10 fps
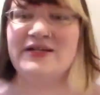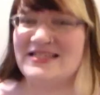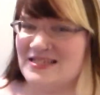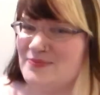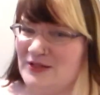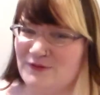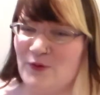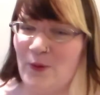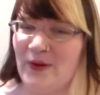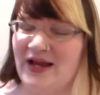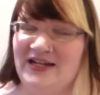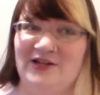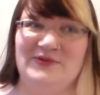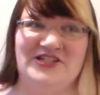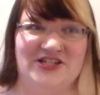There is a bit of gore in
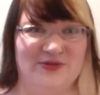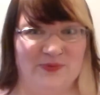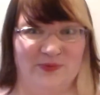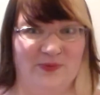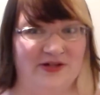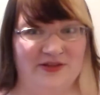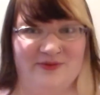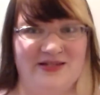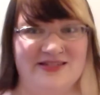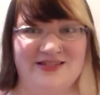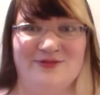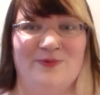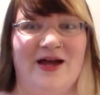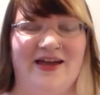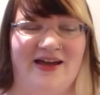it, which is one of the reasons
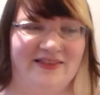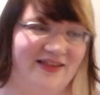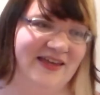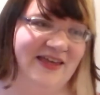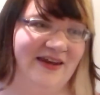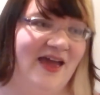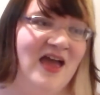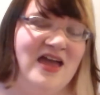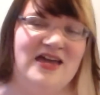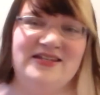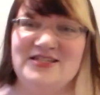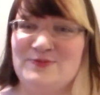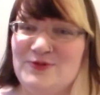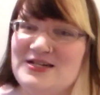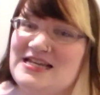why I like it. It is
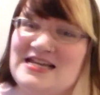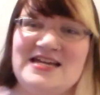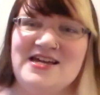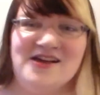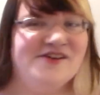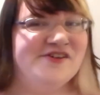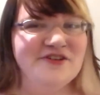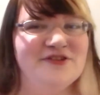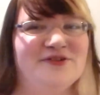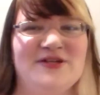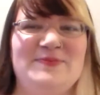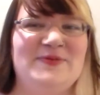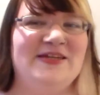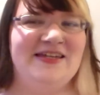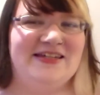pretty
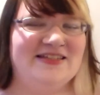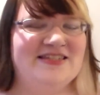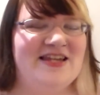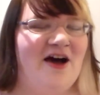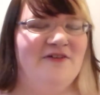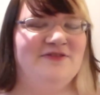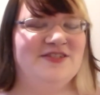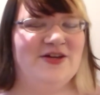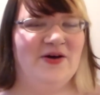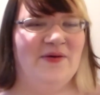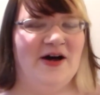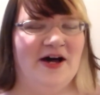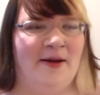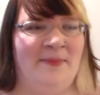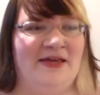creepy and stuff. So
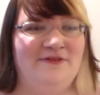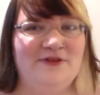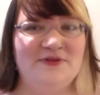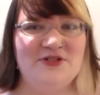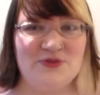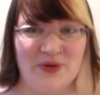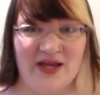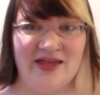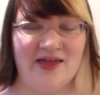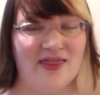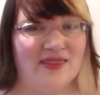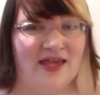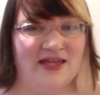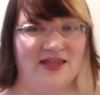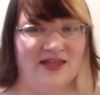um, if you enjoy
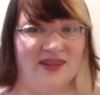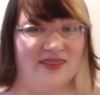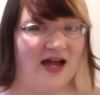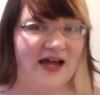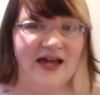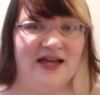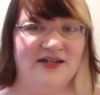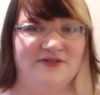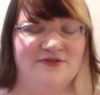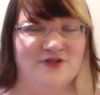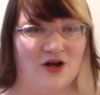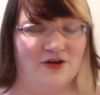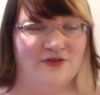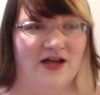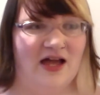like that kind of
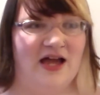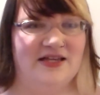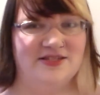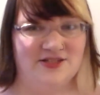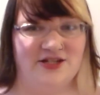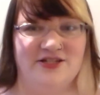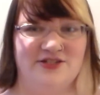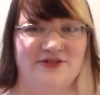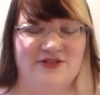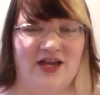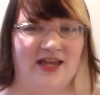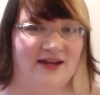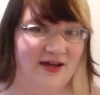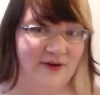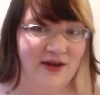genre, I suggest you check
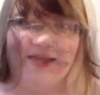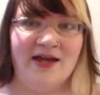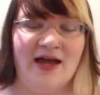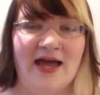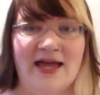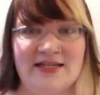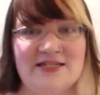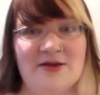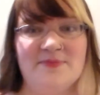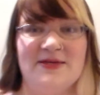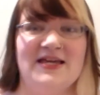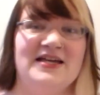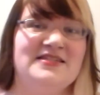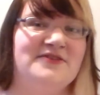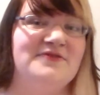it out. And
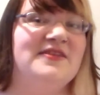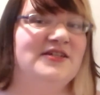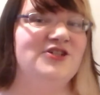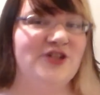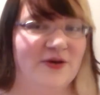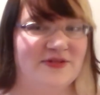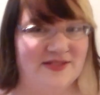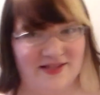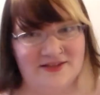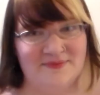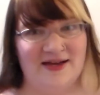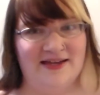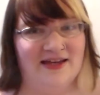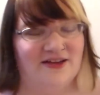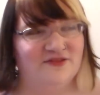because of this show, Salem,
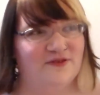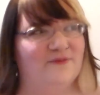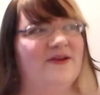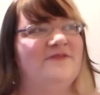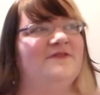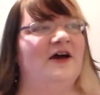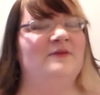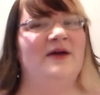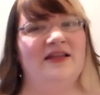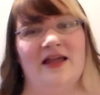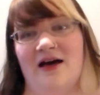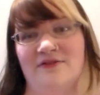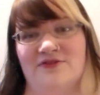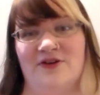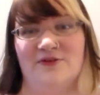I have refound my
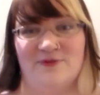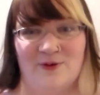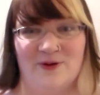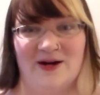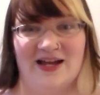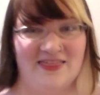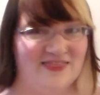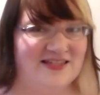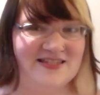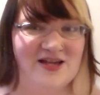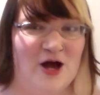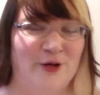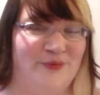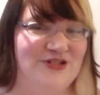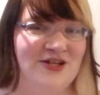love for this
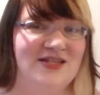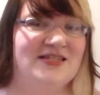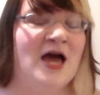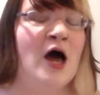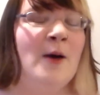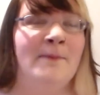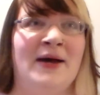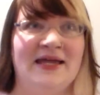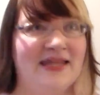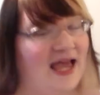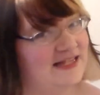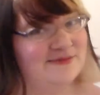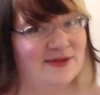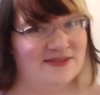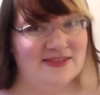song, which is my
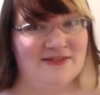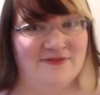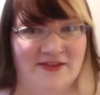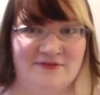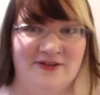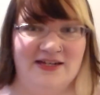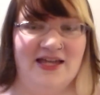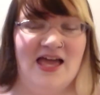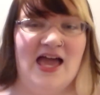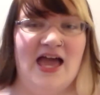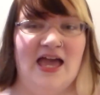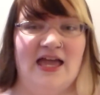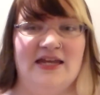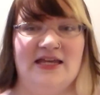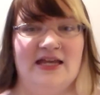last monthly favorite,
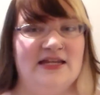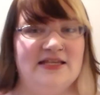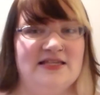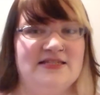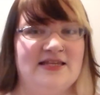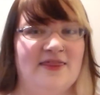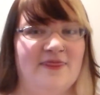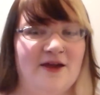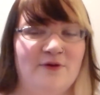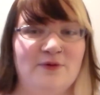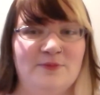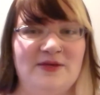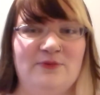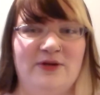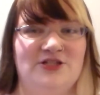and it is There Will
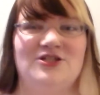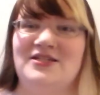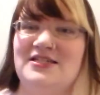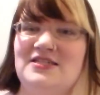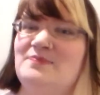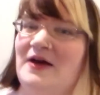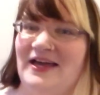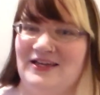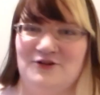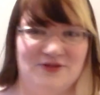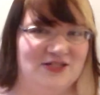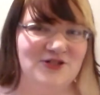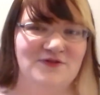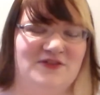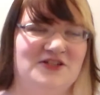Be Witches by
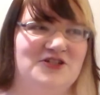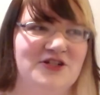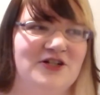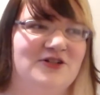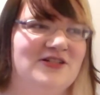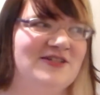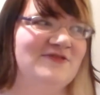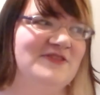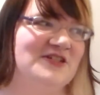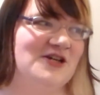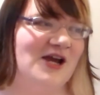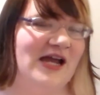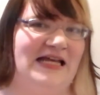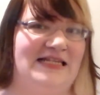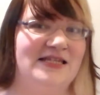Creature Feature. Creature Feature
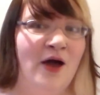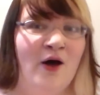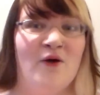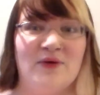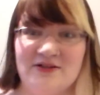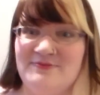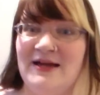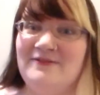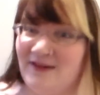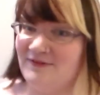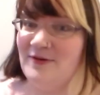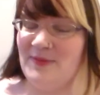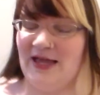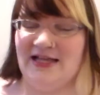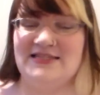is one of my
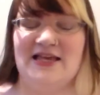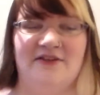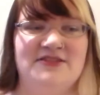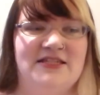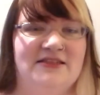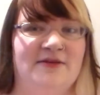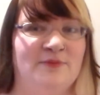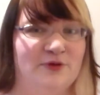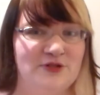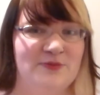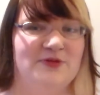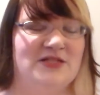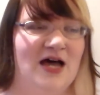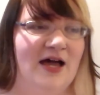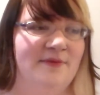favorite bands. I've seen them multiple
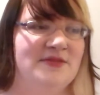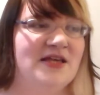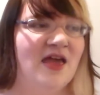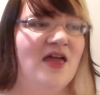times.